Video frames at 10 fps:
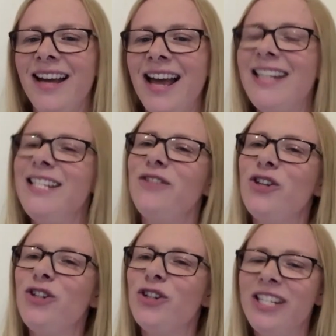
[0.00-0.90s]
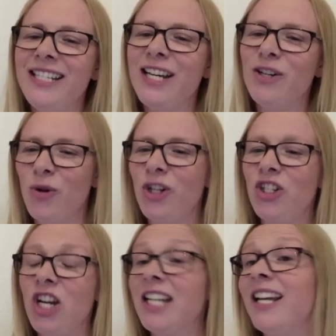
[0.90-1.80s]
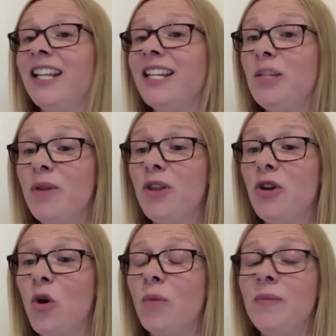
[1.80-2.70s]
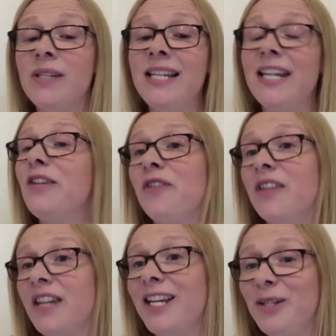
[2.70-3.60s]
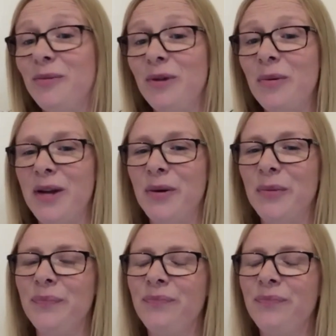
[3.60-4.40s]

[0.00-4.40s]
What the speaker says: Interviews using technology are likely to be the norm, certainly for the next wee while.